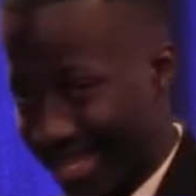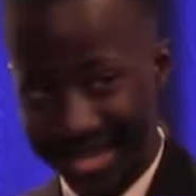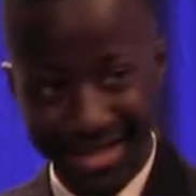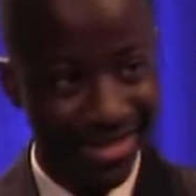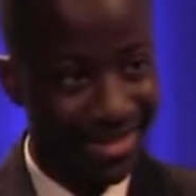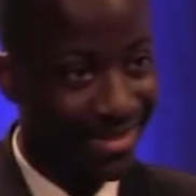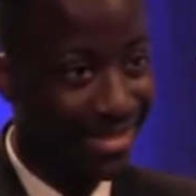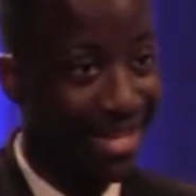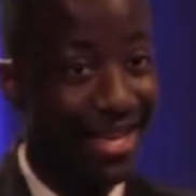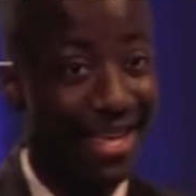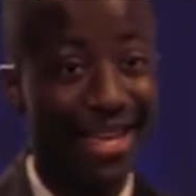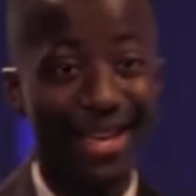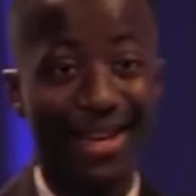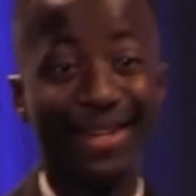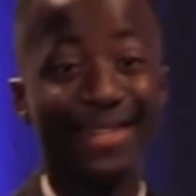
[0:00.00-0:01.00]
girls,
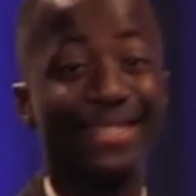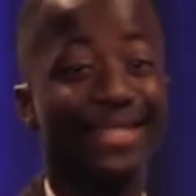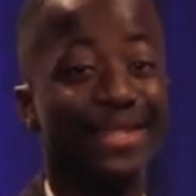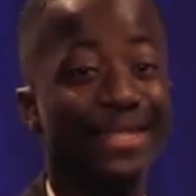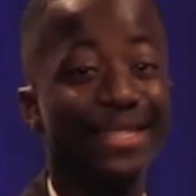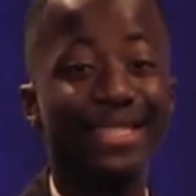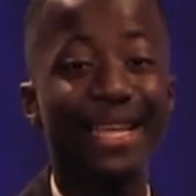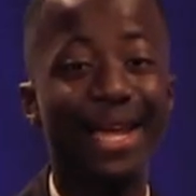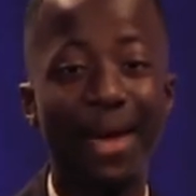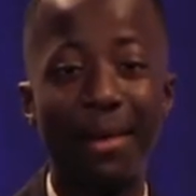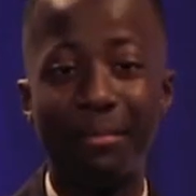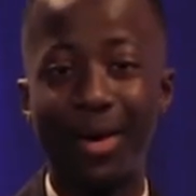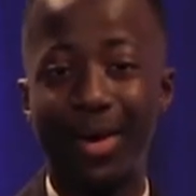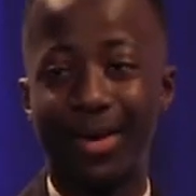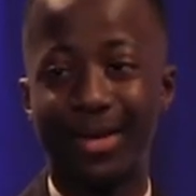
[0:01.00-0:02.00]
because you're just going to
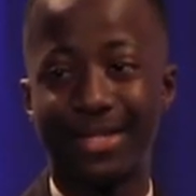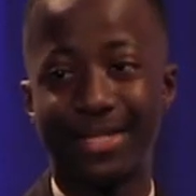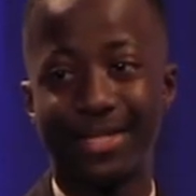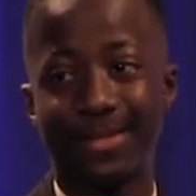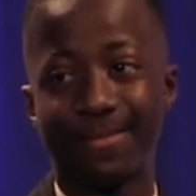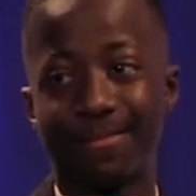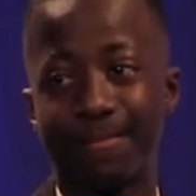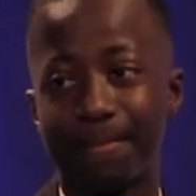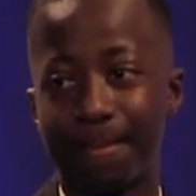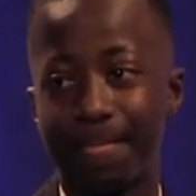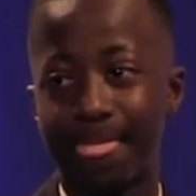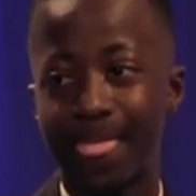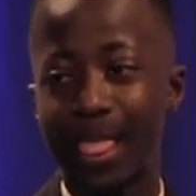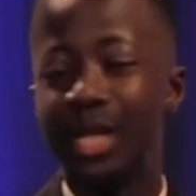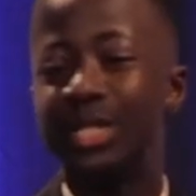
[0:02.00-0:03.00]
get mocked.
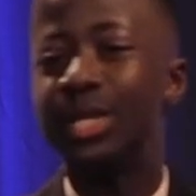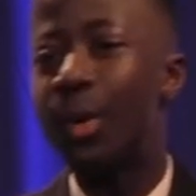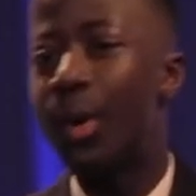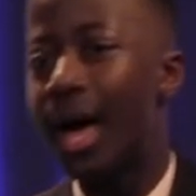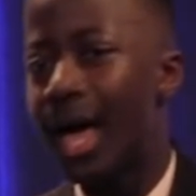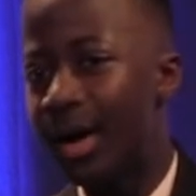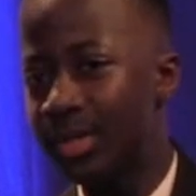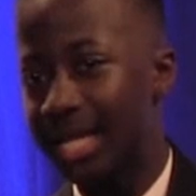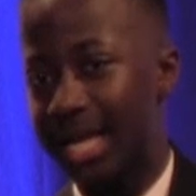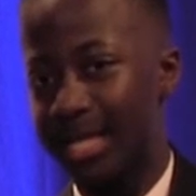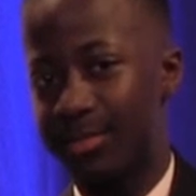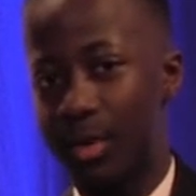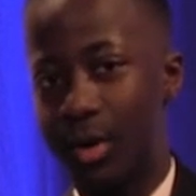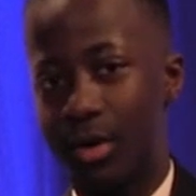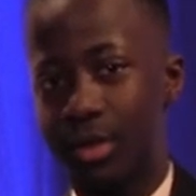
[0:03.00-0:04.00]
Do you know what else
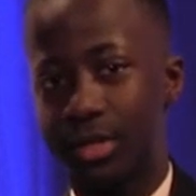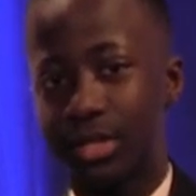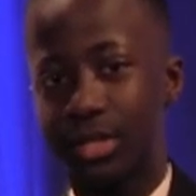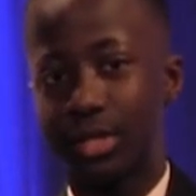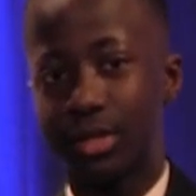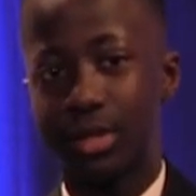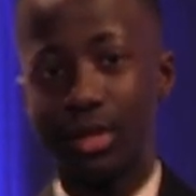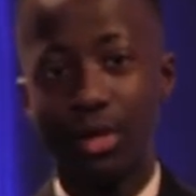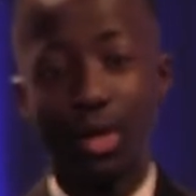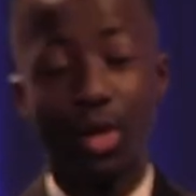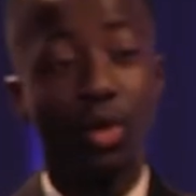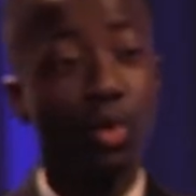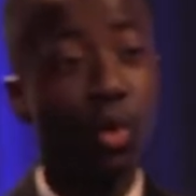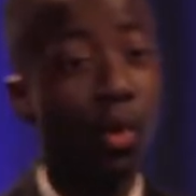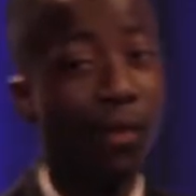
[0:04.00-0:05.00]
gets mocked?
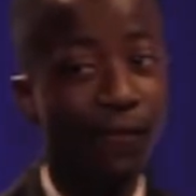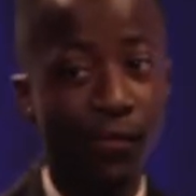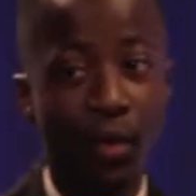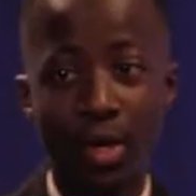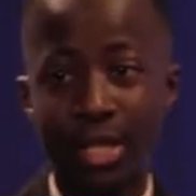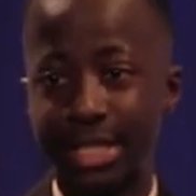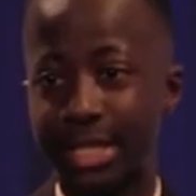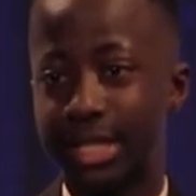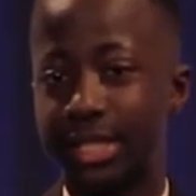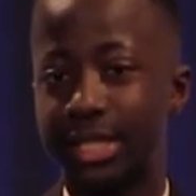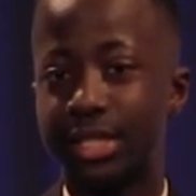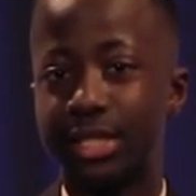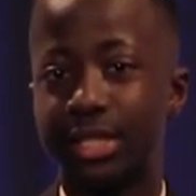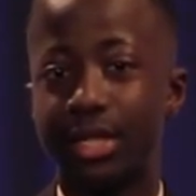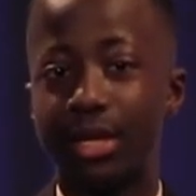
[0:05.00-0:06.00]
Your
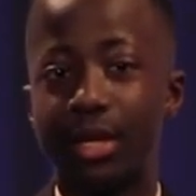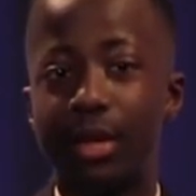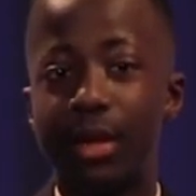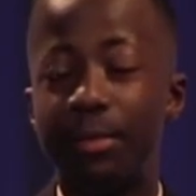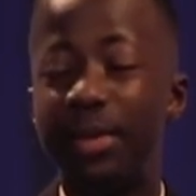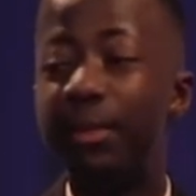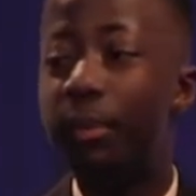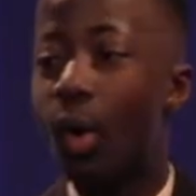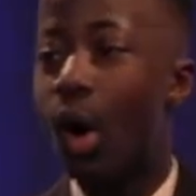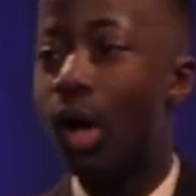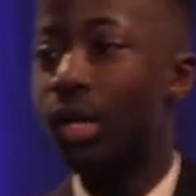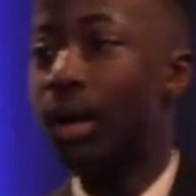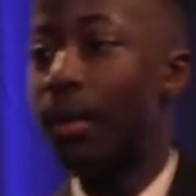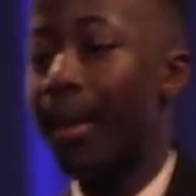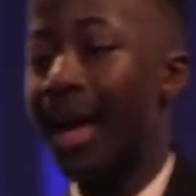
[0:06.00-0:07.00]
voices. People
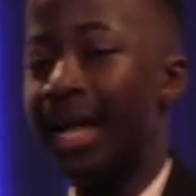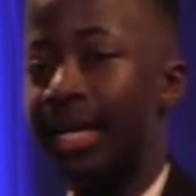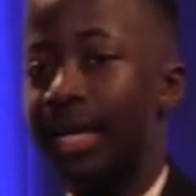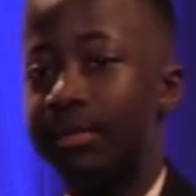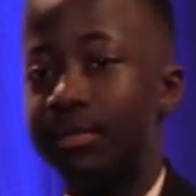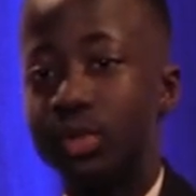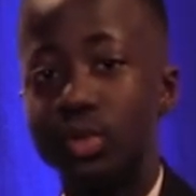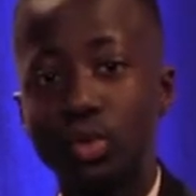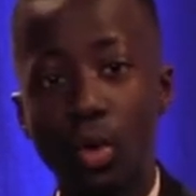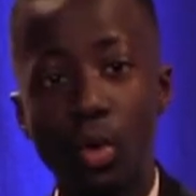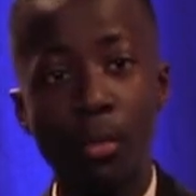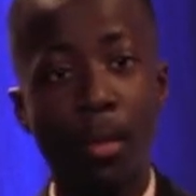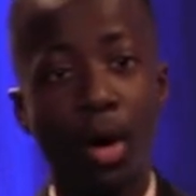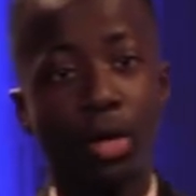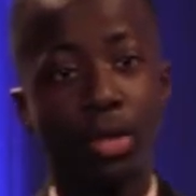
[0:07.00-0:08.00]
undermine them
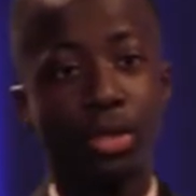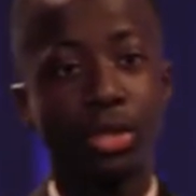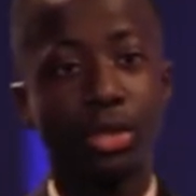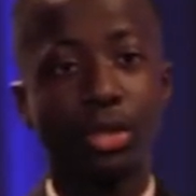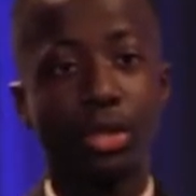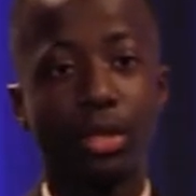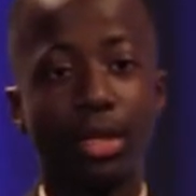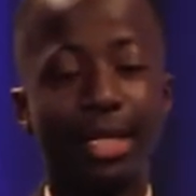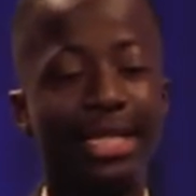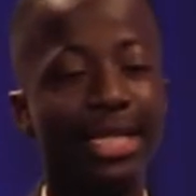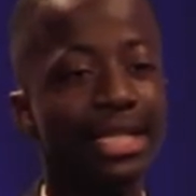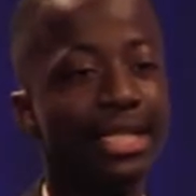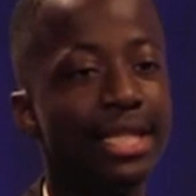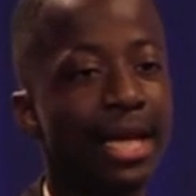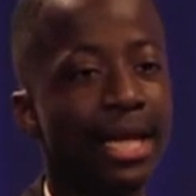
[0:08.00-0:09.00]
so much.
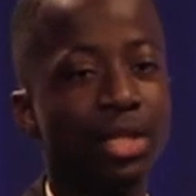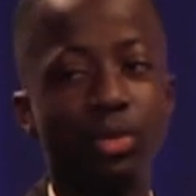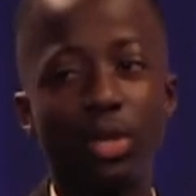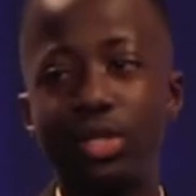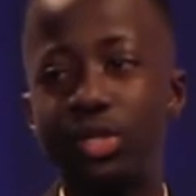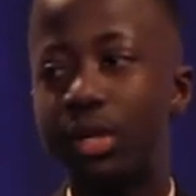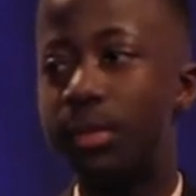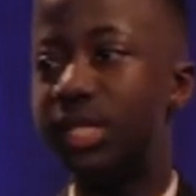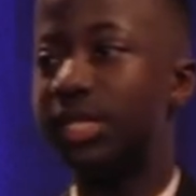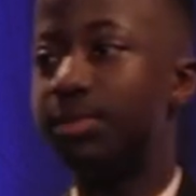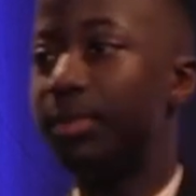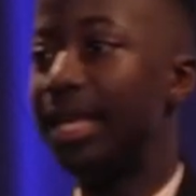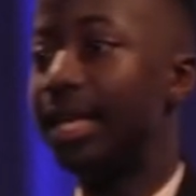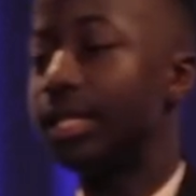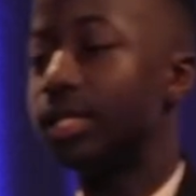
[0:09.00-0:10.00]
These days, when someone
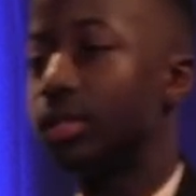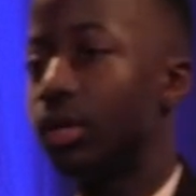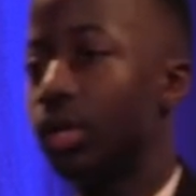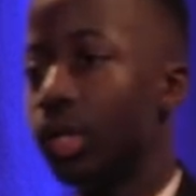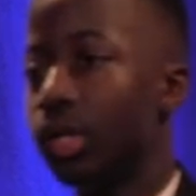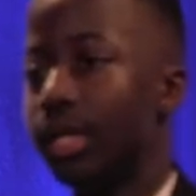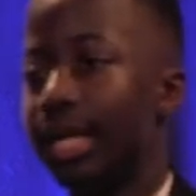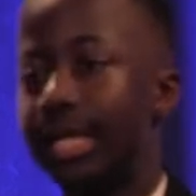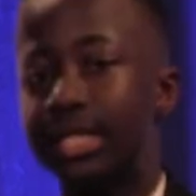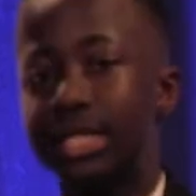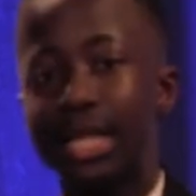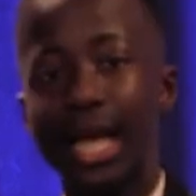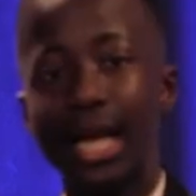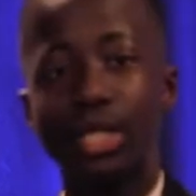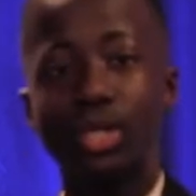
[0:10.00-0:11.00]
speaks good,
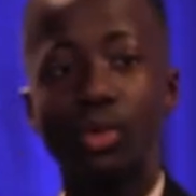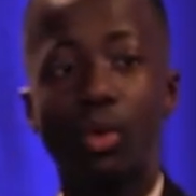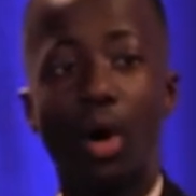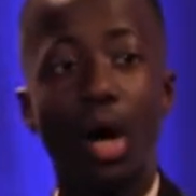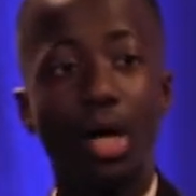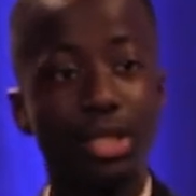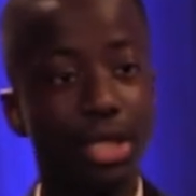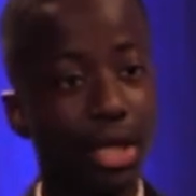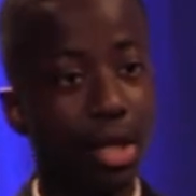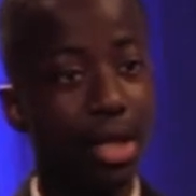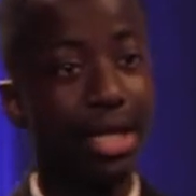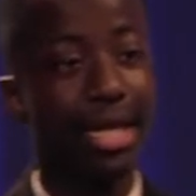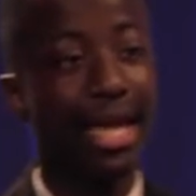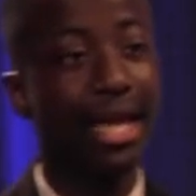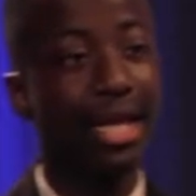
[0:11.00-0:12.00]
intellectual,
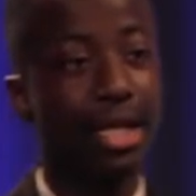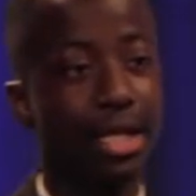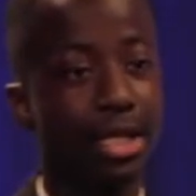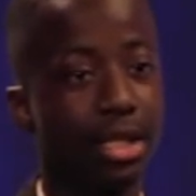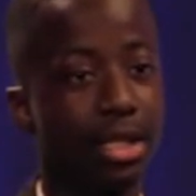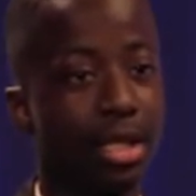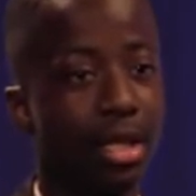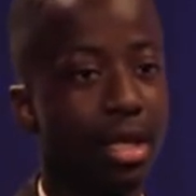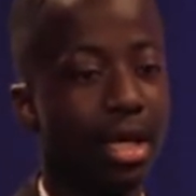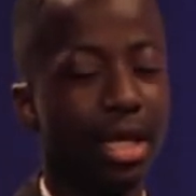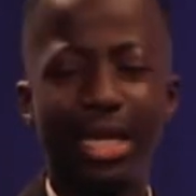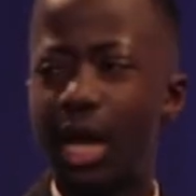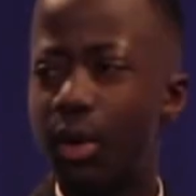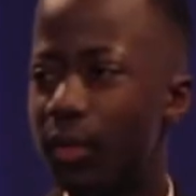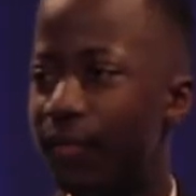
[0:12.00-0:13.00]
articulate English,
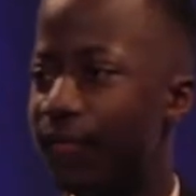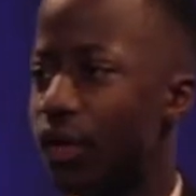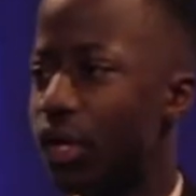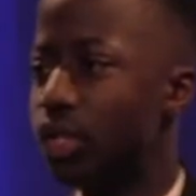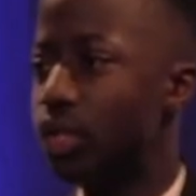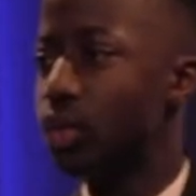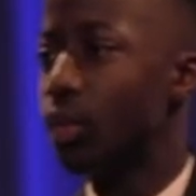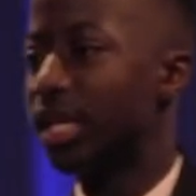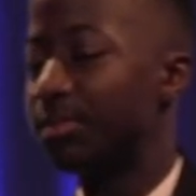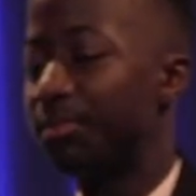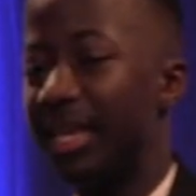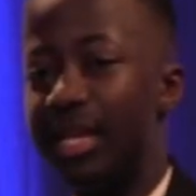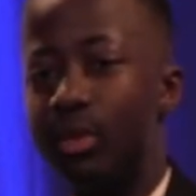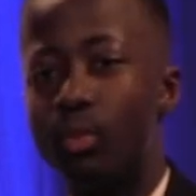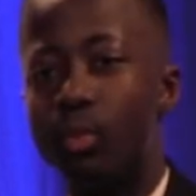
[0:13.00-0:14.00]
they are referred to as
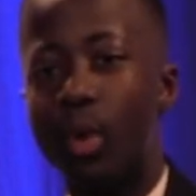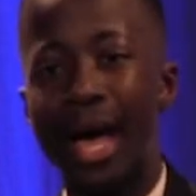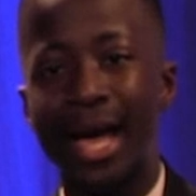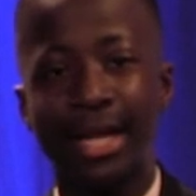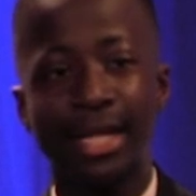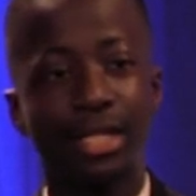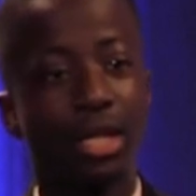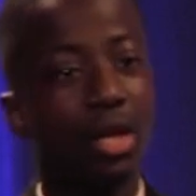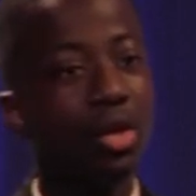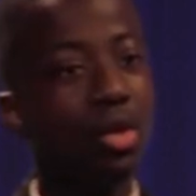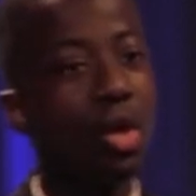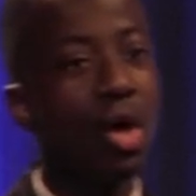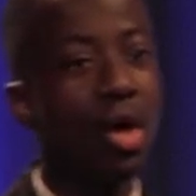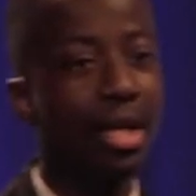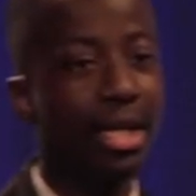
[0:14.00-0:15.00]
being white,
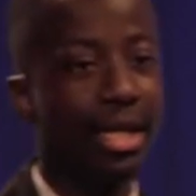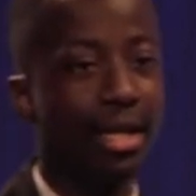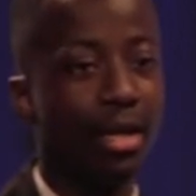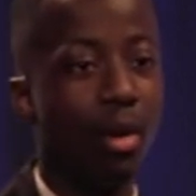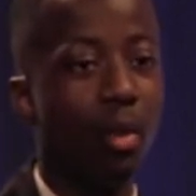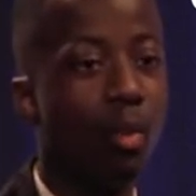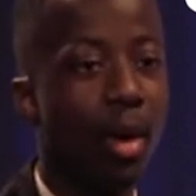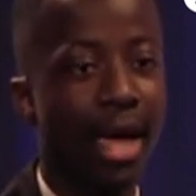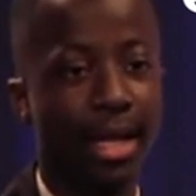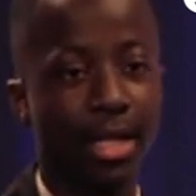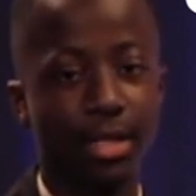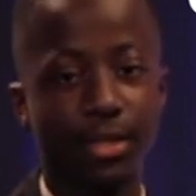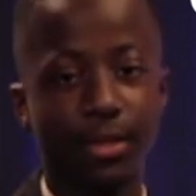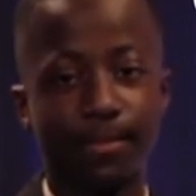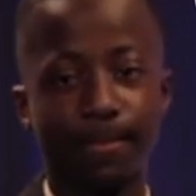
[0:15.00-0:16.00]
nerdy,
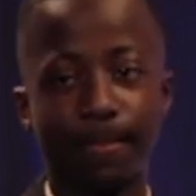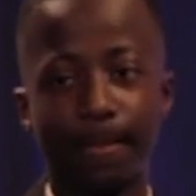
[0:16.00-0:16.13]
wet.